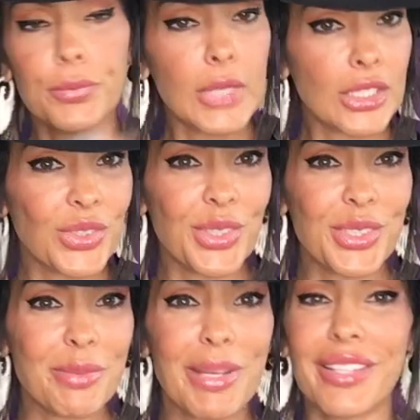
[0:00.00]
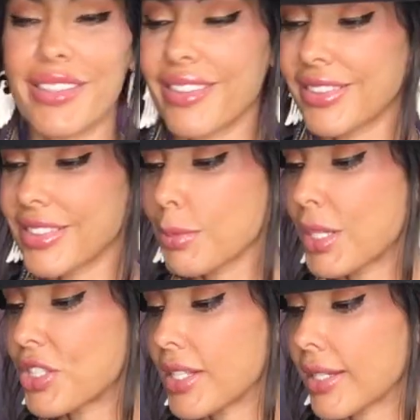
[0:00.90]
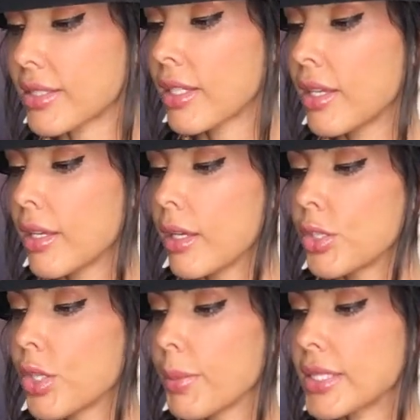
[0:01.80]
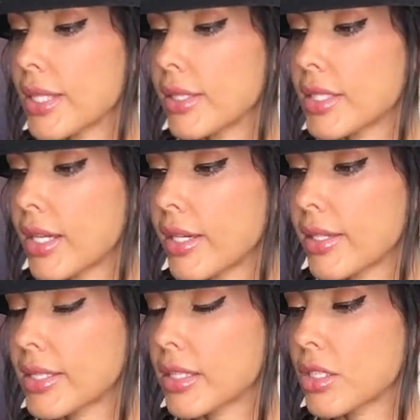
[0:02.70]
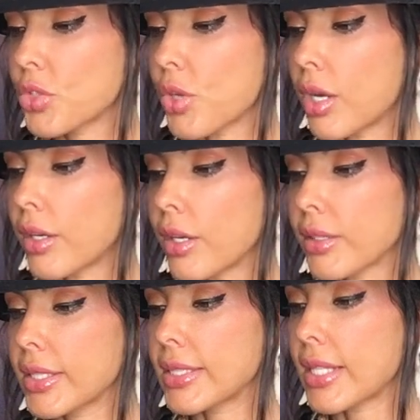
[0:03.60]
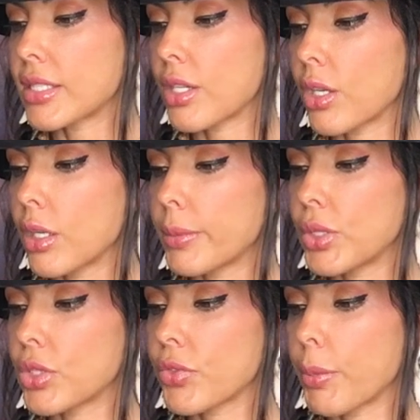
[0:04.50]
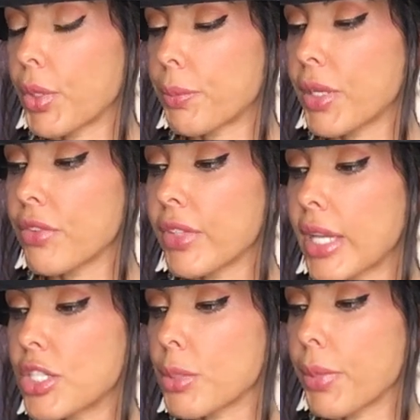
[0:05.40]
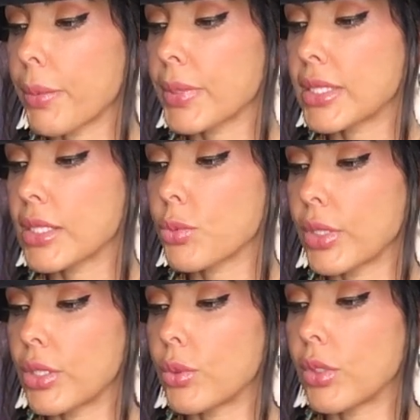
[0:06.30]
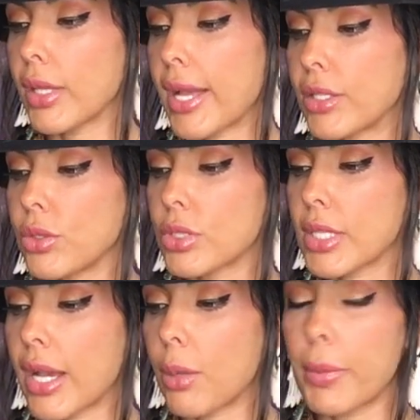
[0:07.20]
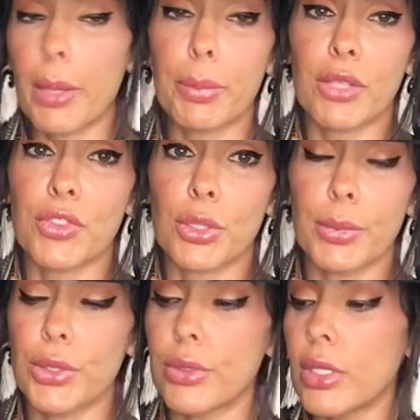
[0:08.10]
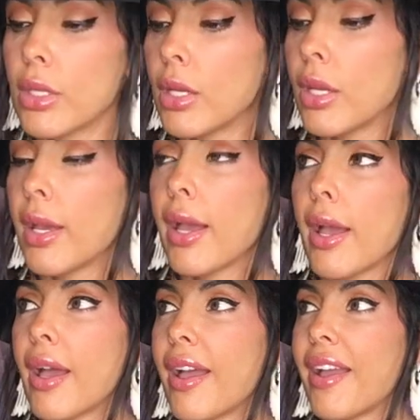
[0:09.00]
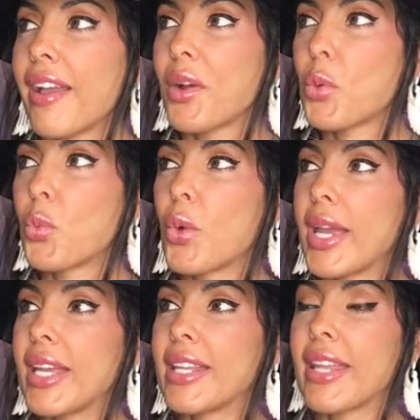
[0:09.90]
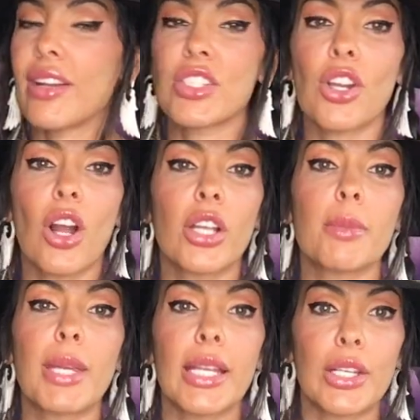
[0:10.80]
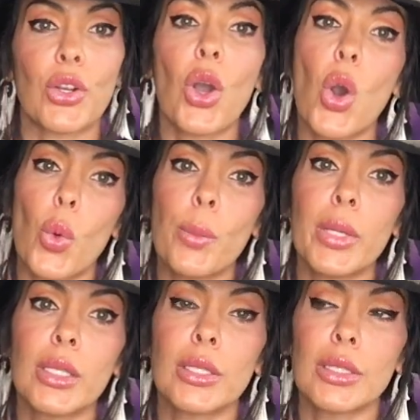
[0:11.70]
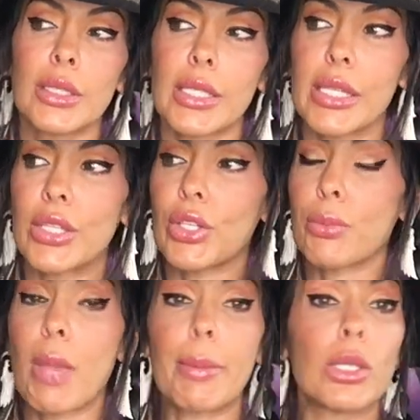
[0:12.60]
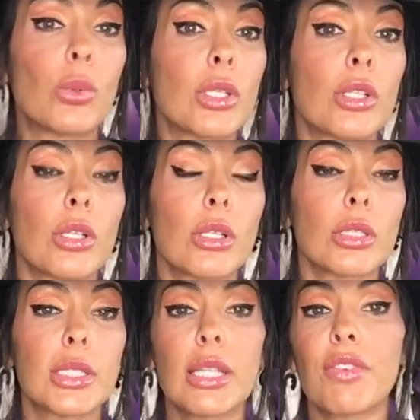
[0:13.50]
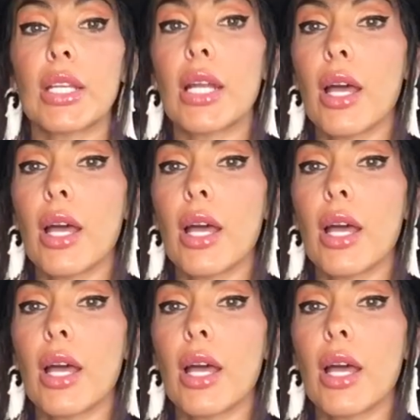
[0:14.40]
Let's go through some other smudge sticks. Yerba Santa, this is a strong earthly scented herb used for both purification purposes, renewal, and used to help uplift your mood. When there's an argument in your home, either maybe you and your significant